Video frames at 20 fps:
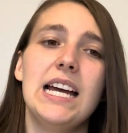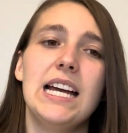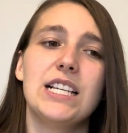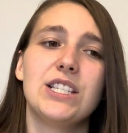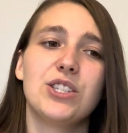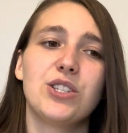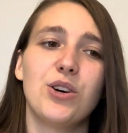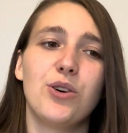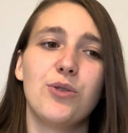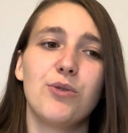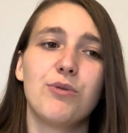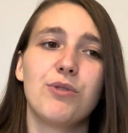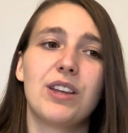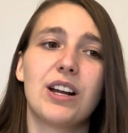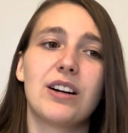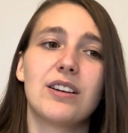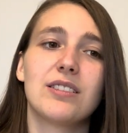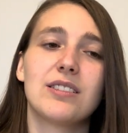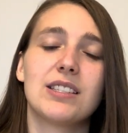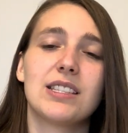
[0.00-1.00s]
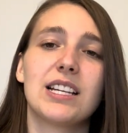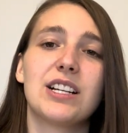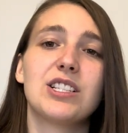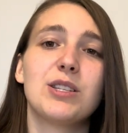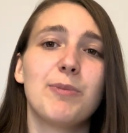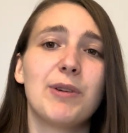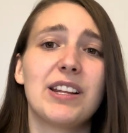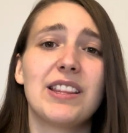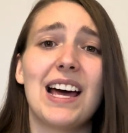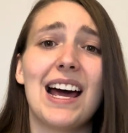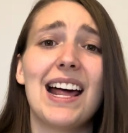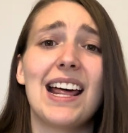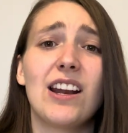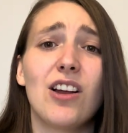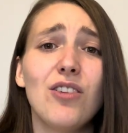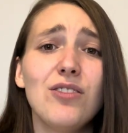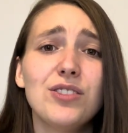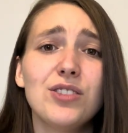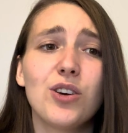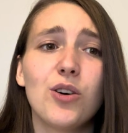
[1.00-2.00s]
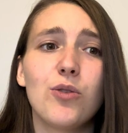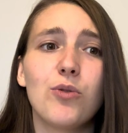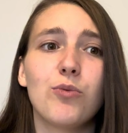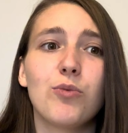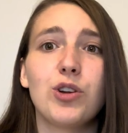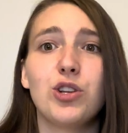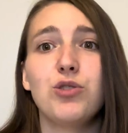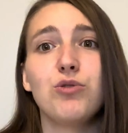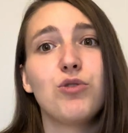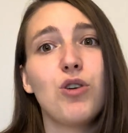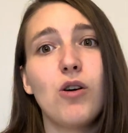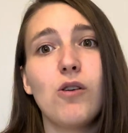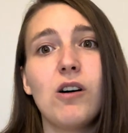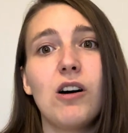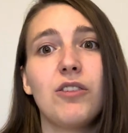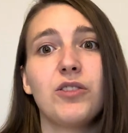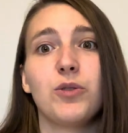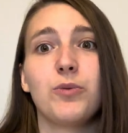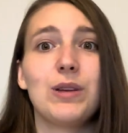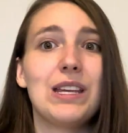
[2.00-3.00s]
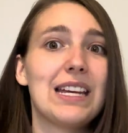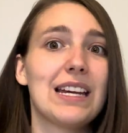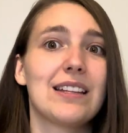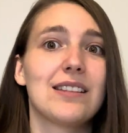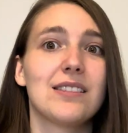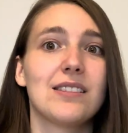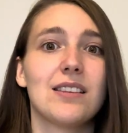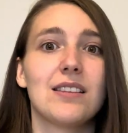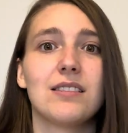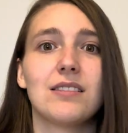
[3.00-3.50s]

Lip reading: So there's a bit of that. And also when you go out on the weekends,